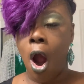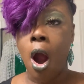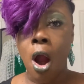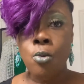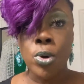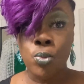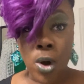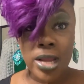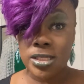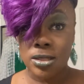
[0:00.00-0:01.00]
Are we
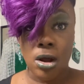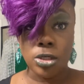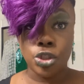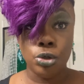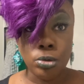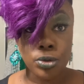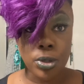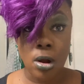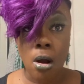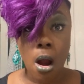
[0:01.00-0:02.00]
raising our
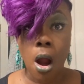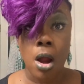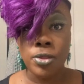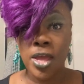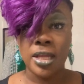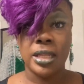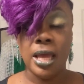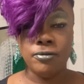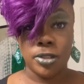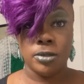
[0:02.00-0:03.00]
children, or are they
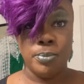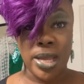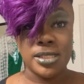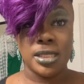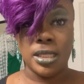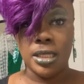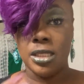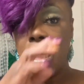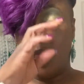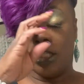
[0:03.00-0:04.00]
left to
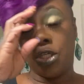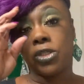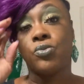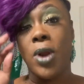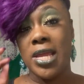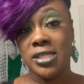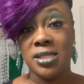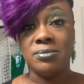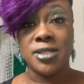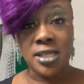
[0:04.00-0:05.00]
basically just raise
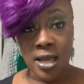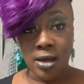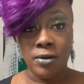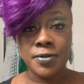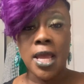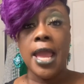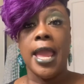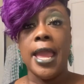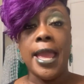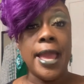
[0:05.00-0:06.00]
themselves,
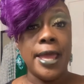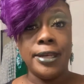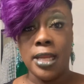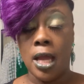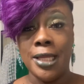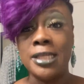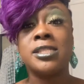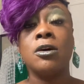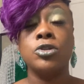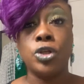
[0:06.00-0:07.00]
and
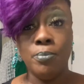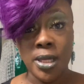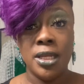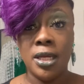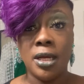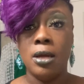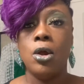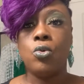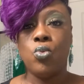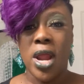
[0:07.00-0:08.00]
is social media
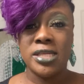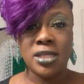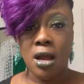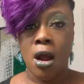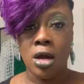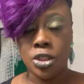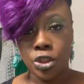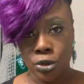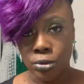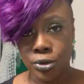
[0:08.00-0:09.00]
raising our
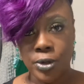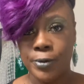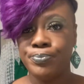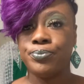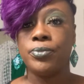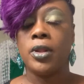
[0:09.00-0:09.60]
children?